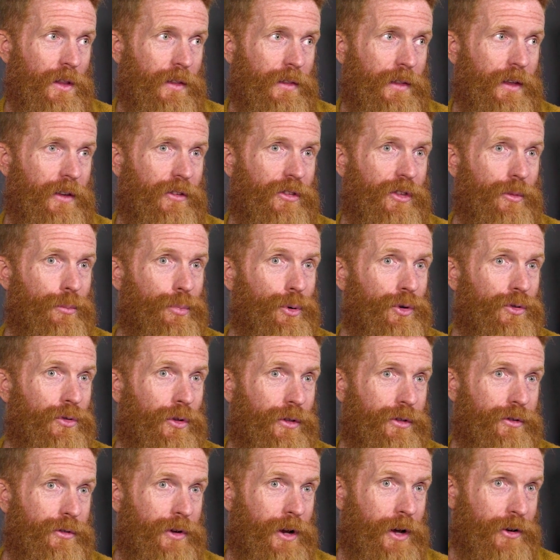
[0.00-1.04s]
There's the
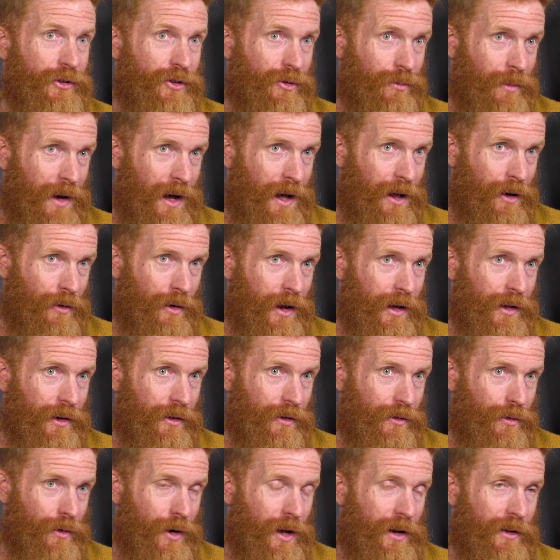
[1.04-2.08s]
brutal 300 mile
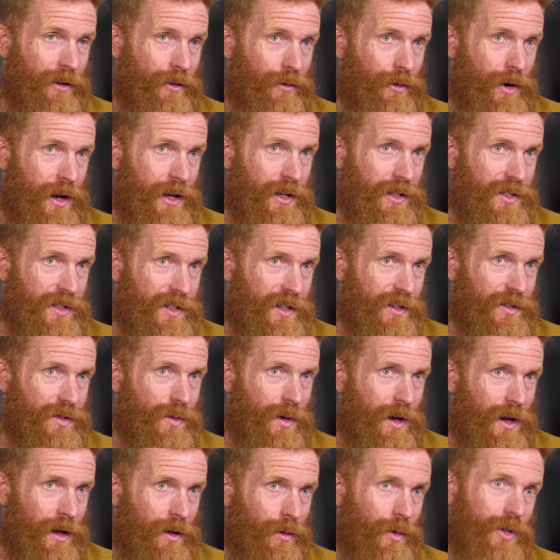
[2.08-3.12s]
run race as
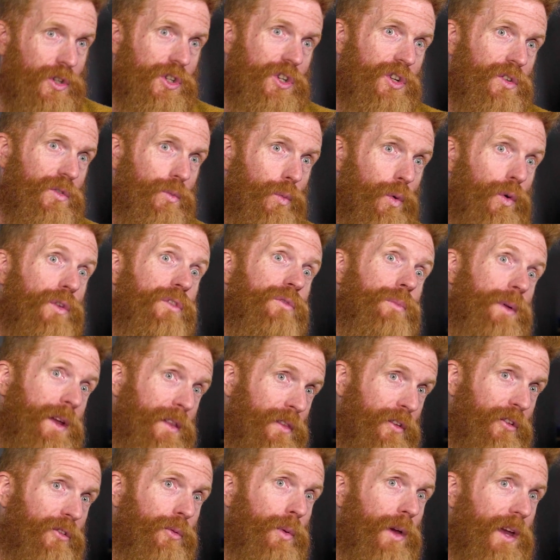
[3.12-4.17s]
well, which would have
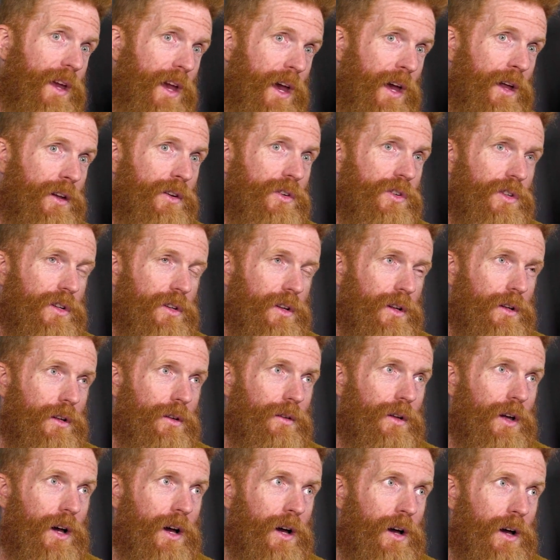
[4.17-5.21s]
been this weekend.
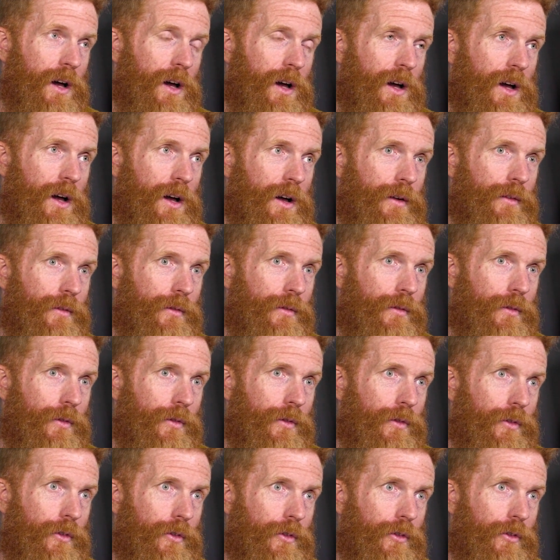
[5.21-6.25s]

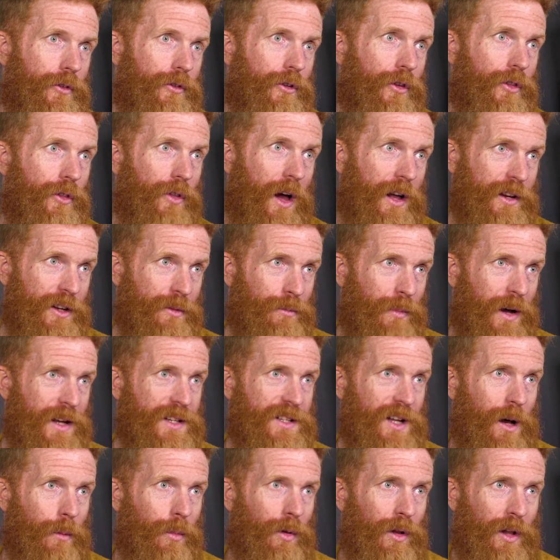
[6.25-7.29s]
So I did my
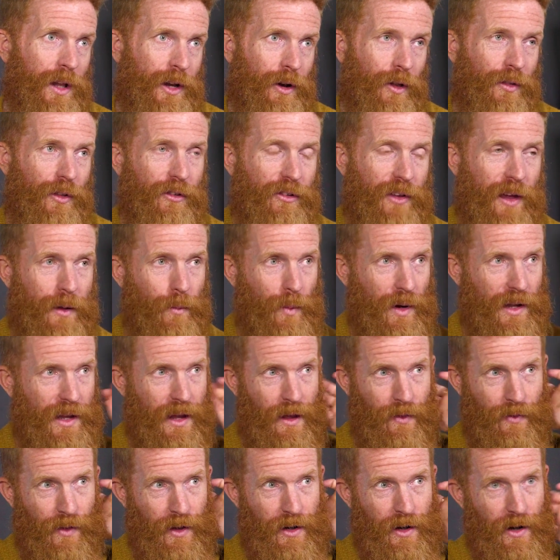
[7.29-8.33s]
double, and on the same
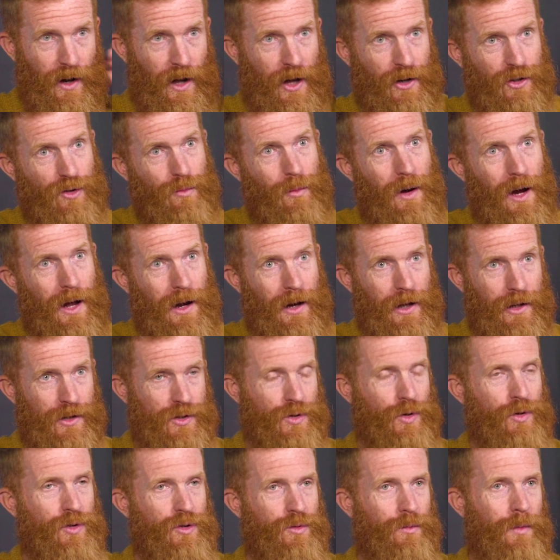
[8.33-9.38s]
weekend they did a 100 miler, a
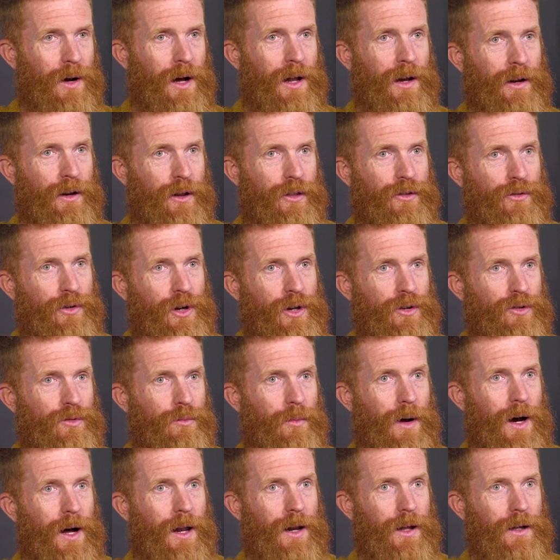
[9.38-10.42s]
200 miler, and a 300
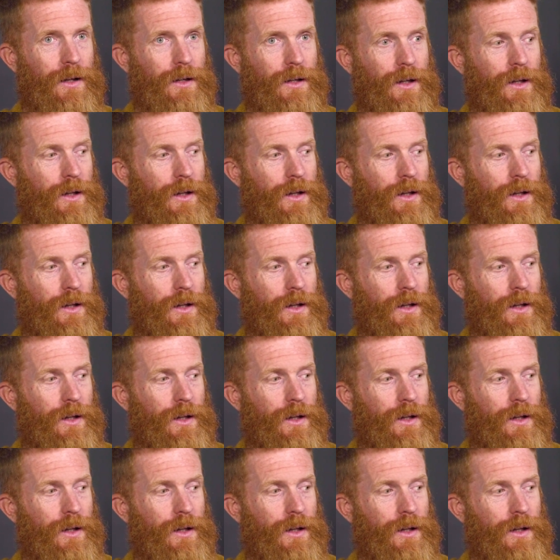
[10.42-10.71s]
miler.